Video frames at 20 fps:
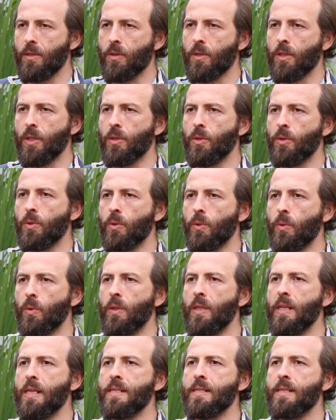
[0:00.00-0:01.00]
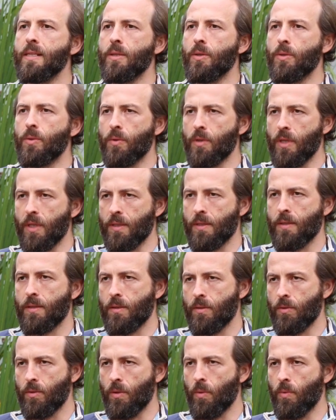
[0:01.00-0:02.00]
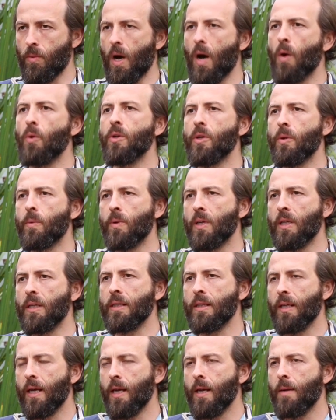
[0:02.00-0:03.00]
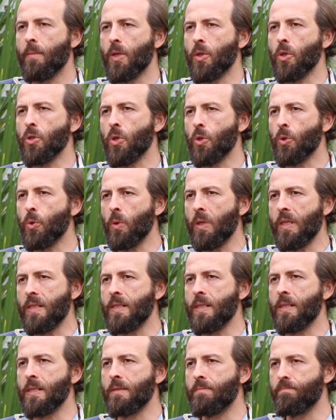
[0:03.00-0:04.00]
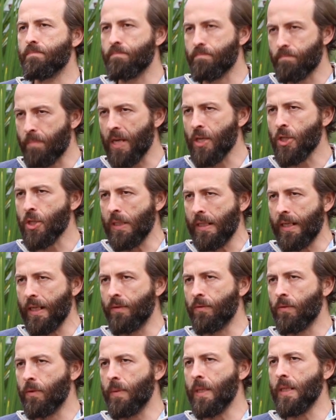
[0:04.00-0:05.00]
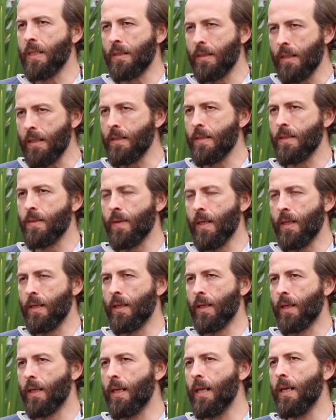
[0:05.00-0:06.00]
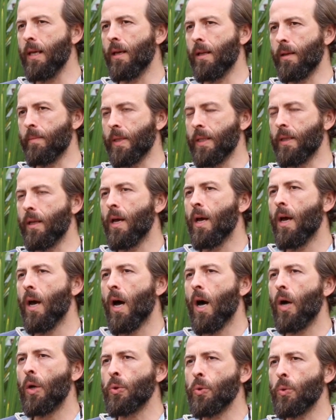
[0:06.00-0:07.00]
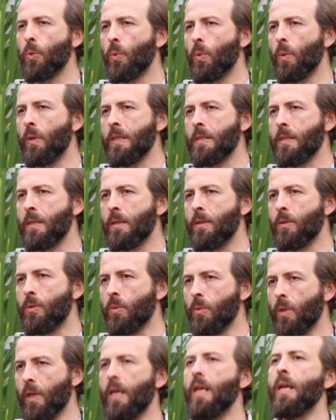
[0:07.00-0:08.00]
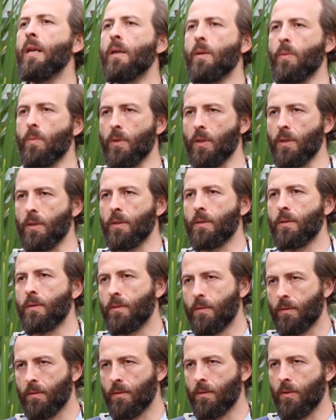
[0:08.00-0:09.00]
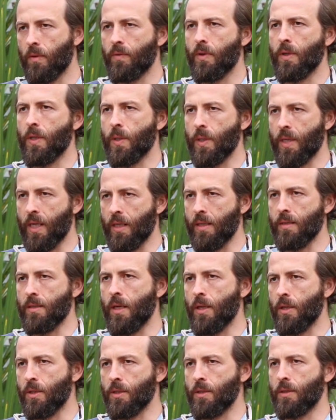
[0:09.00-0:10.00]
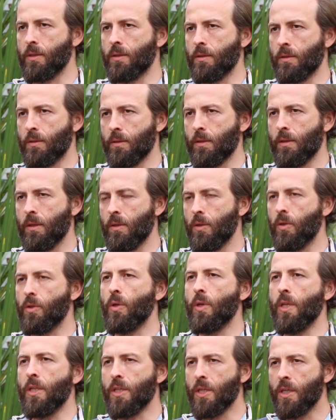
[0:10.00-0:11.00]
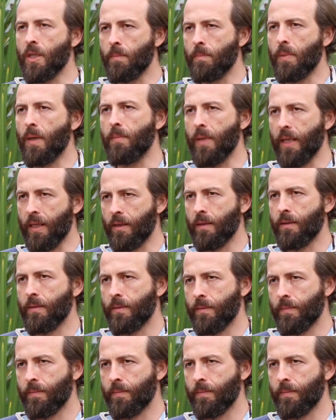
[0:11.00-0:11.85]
in order to listen to this, to the outer world, but also to listen especially, and for me this is really a key element, how to listen to the inner world of an organization, not the internal public.